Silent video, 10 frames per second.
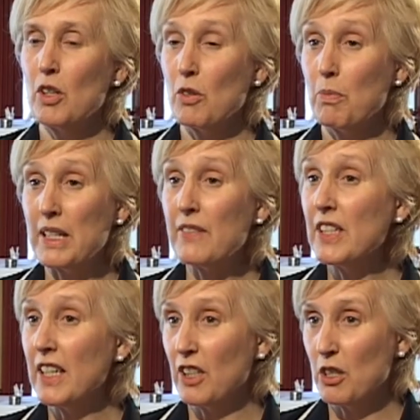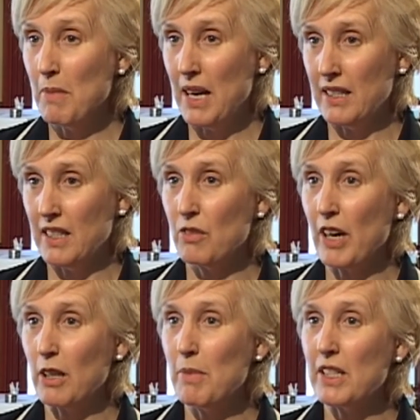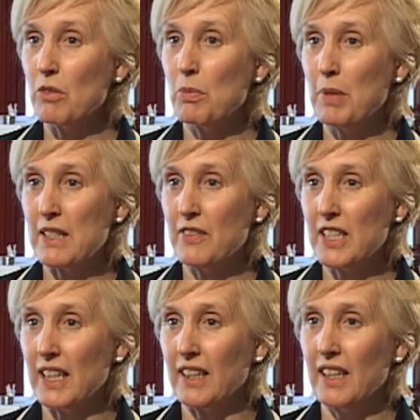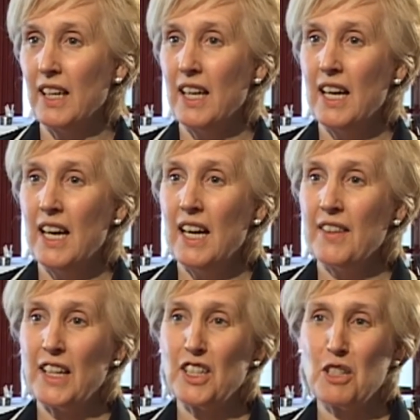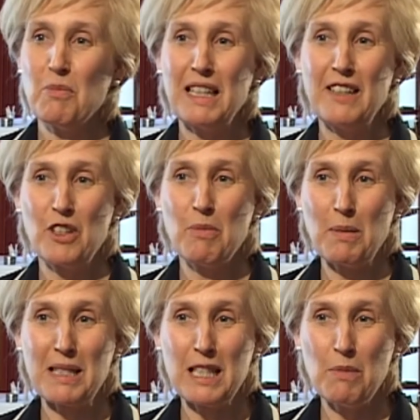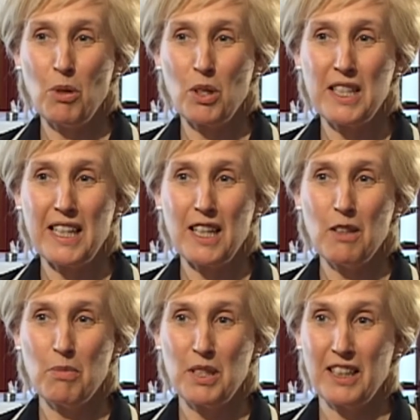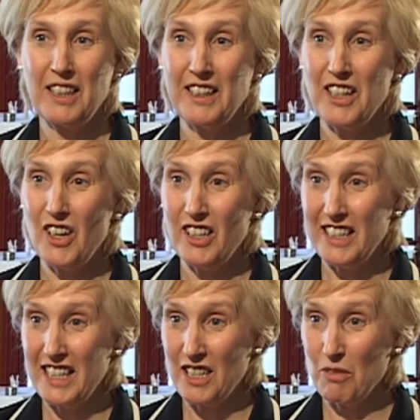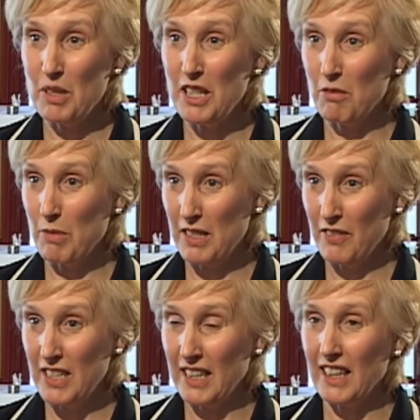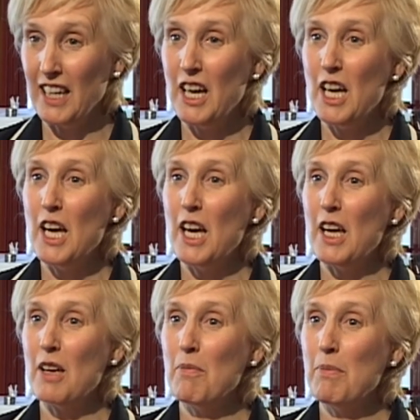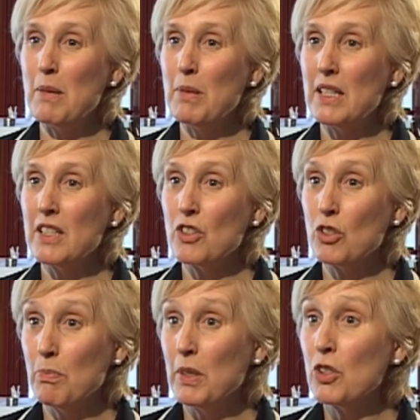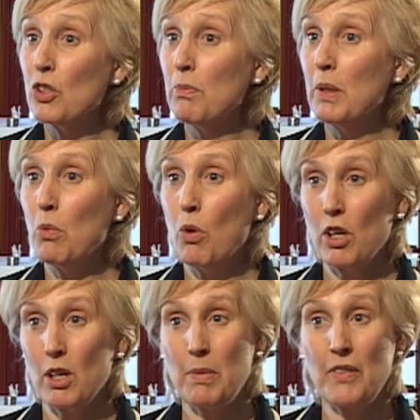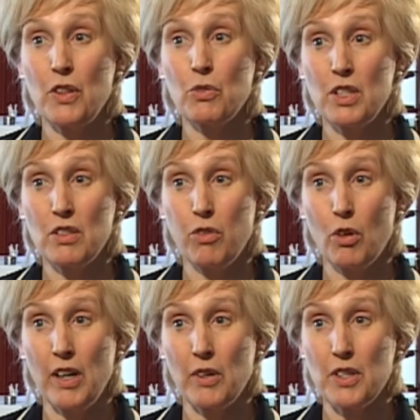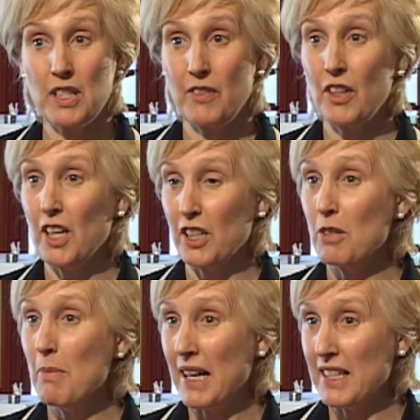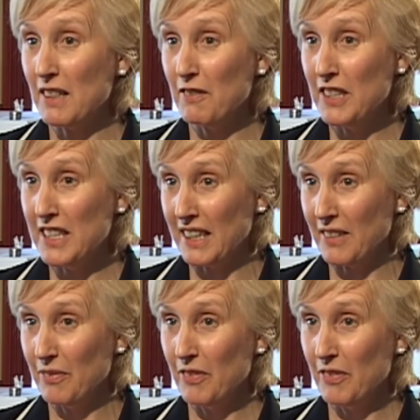Breastfeeding on demand is recommended with breastfeeding. That doesn't mean leaving the baby asleep all day, particularly in the early days and weeks of breastfeeding. Babies should be woken up every 3 to 4 hours if they're not demanding feeding.